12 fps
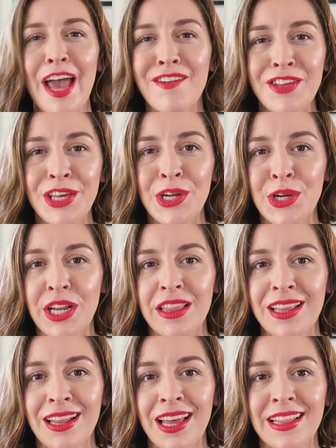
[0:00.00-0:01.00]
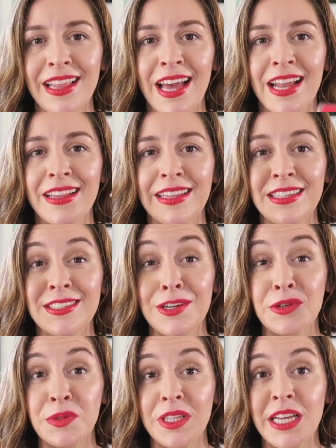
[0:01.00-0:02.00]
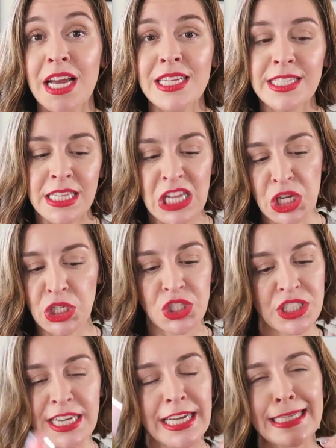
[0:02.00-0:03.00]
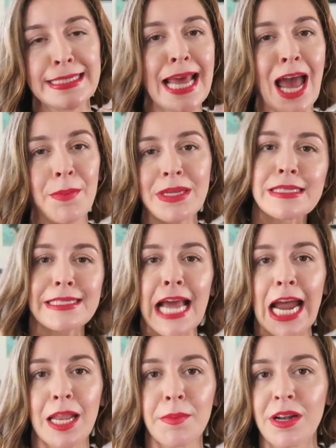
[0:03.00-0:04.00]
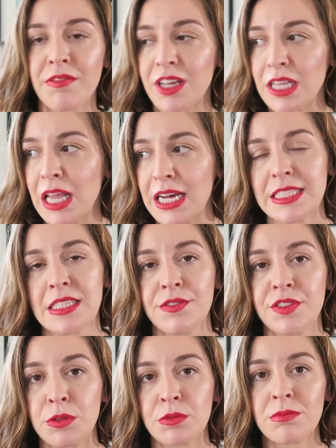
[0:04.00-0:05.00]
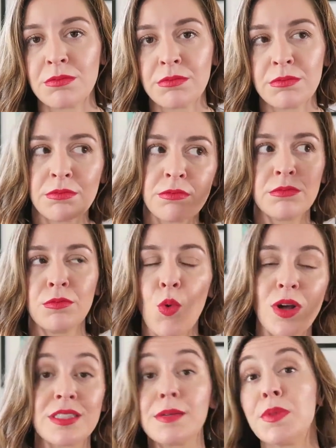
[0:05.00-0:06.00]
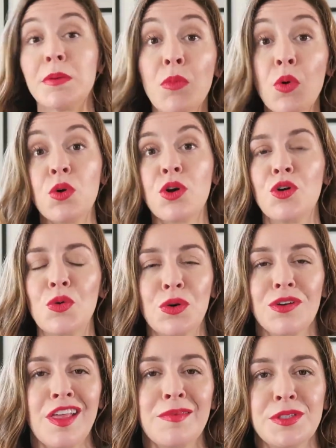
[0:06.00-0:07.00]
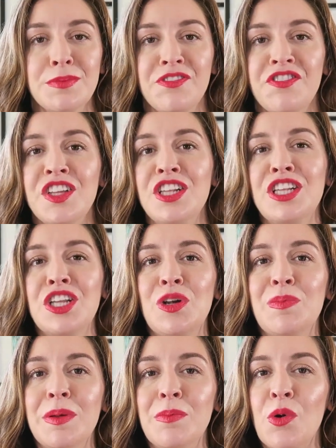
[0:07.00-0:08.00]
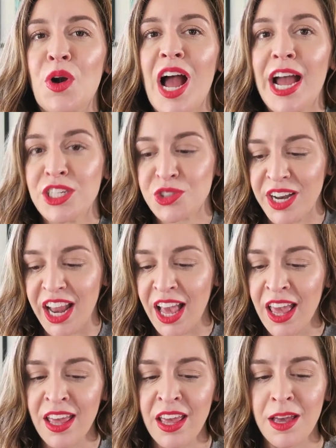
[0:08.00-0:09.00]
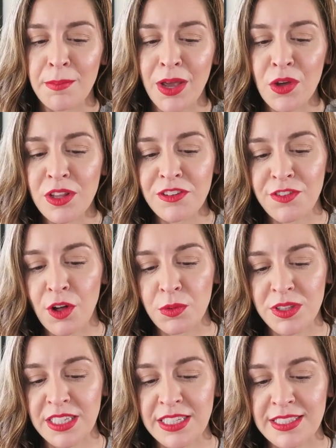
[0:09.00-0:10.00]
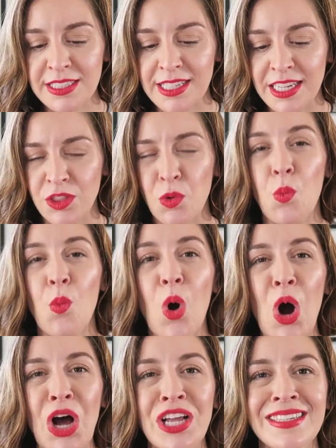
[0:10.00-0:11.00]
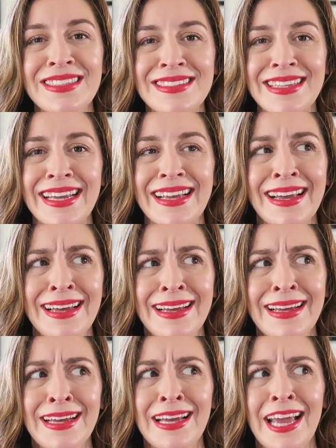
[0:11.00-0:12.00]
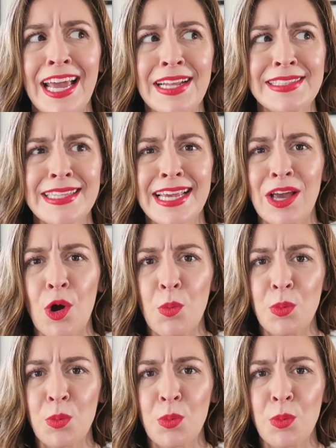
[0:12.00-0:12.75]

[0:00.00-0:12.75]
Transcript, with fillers: heavy or anything like that these are really nice and then you can just like dab a tiny bit of the gloss if you want something more or them to feel a little bit more hydrating my only fault with these is like the wand is like it's like